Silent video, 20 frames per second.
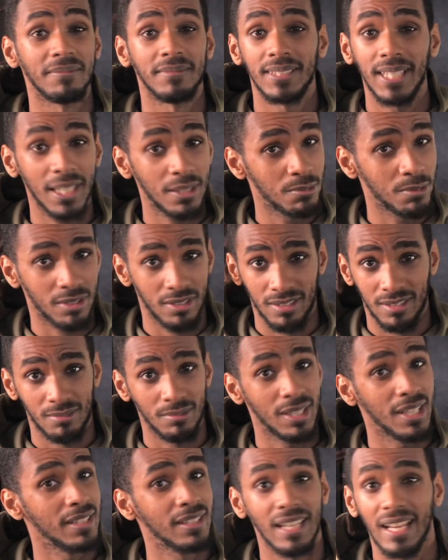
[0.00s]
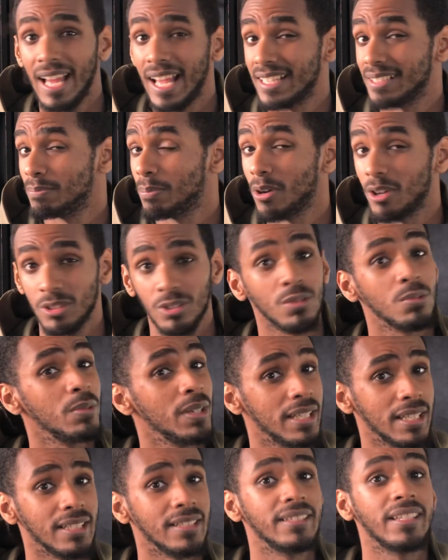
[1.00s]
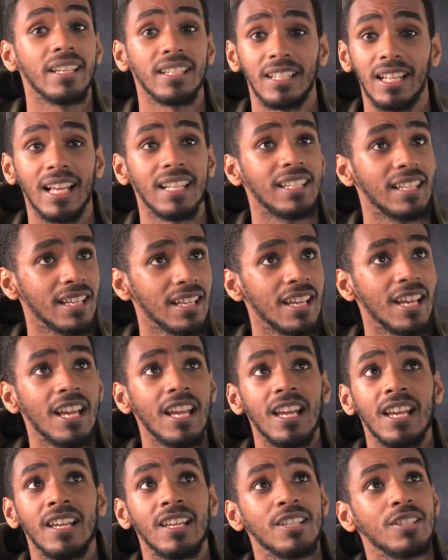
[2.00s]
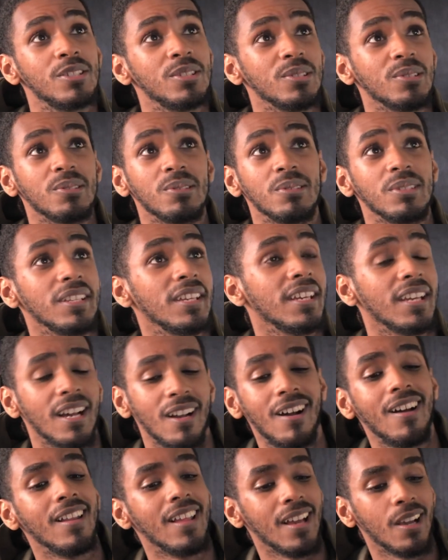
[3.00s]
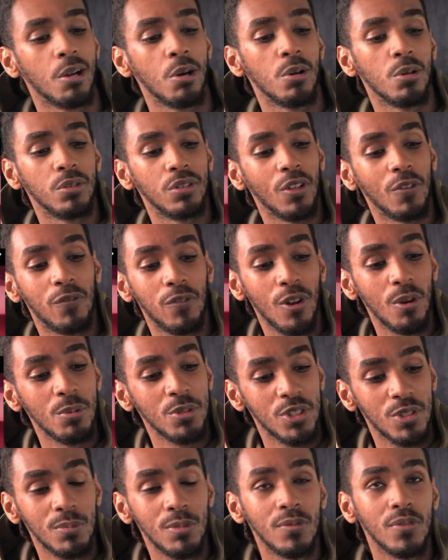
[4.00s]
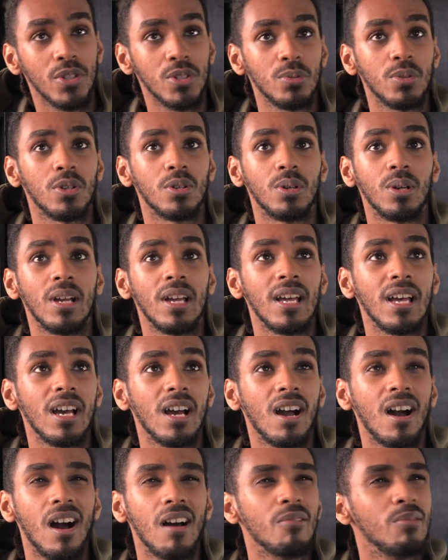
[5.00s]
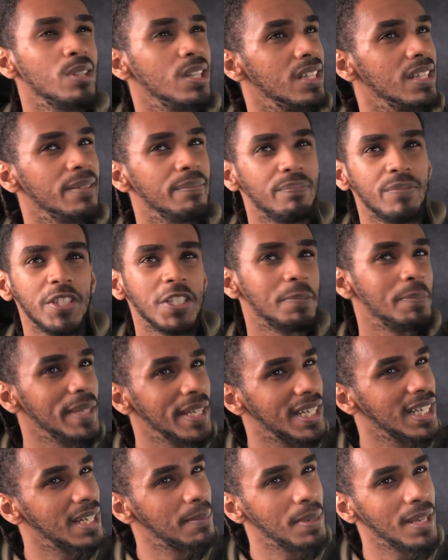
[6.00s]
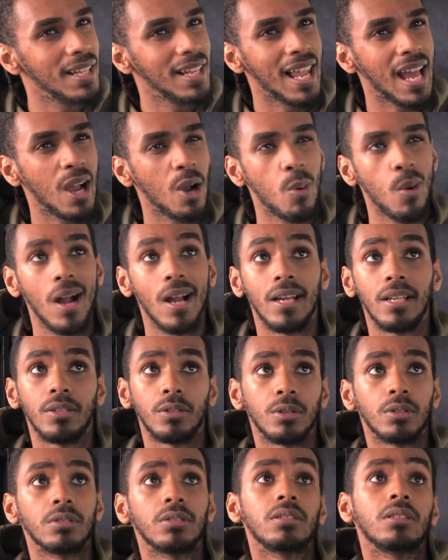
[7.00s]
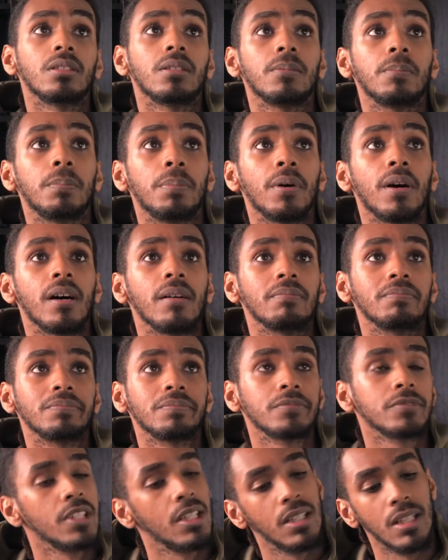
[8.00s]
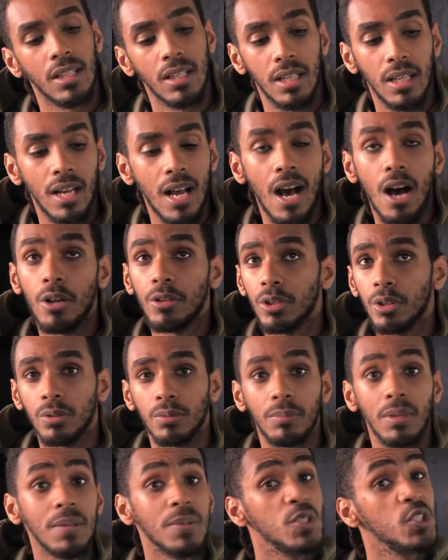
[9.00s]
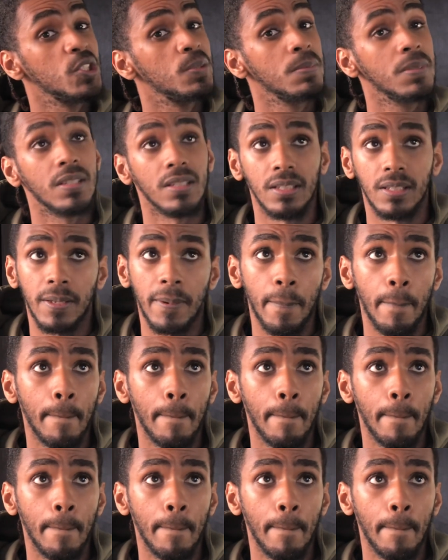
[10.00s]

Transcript: Them dead ones where the guys passed away, dead like that. So, yeah, I can't like code. The flow is smoother as well. Can't really. You're speaking a bit like quiet though, but I don't know. Maybe just me.